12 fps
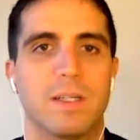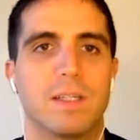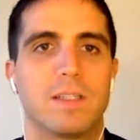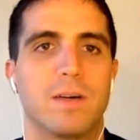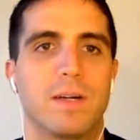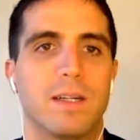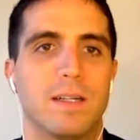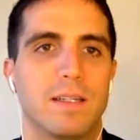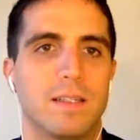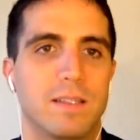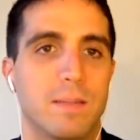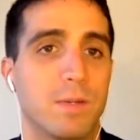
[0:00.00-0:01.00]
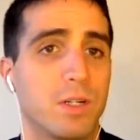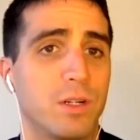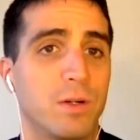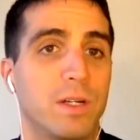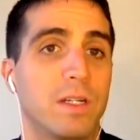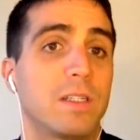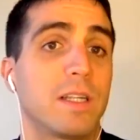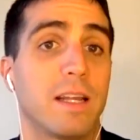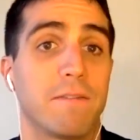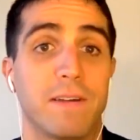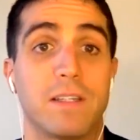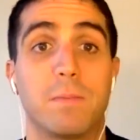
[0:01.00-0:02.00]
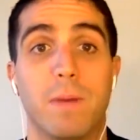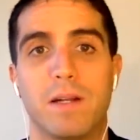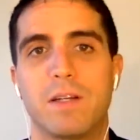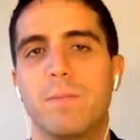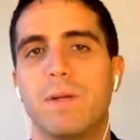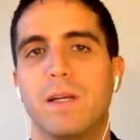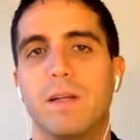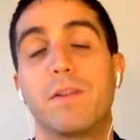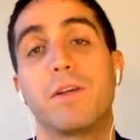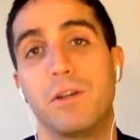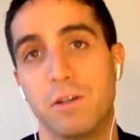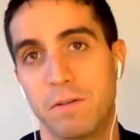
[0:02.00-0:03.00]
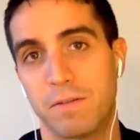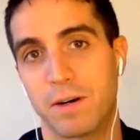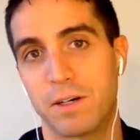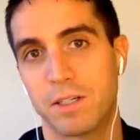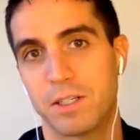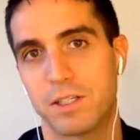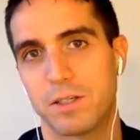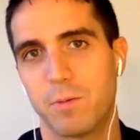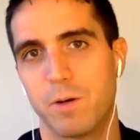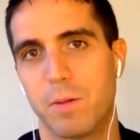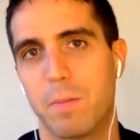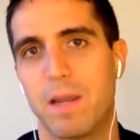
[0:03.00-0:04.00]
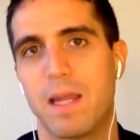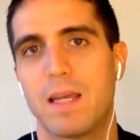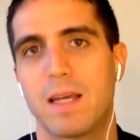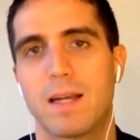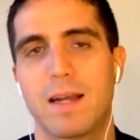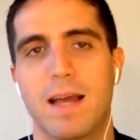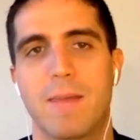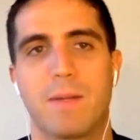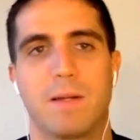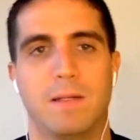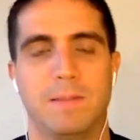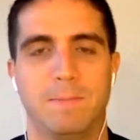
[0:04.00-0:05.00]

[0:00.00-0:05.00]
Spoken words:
So it is, number 2 is, if it's meant to be, the universe will make it happen.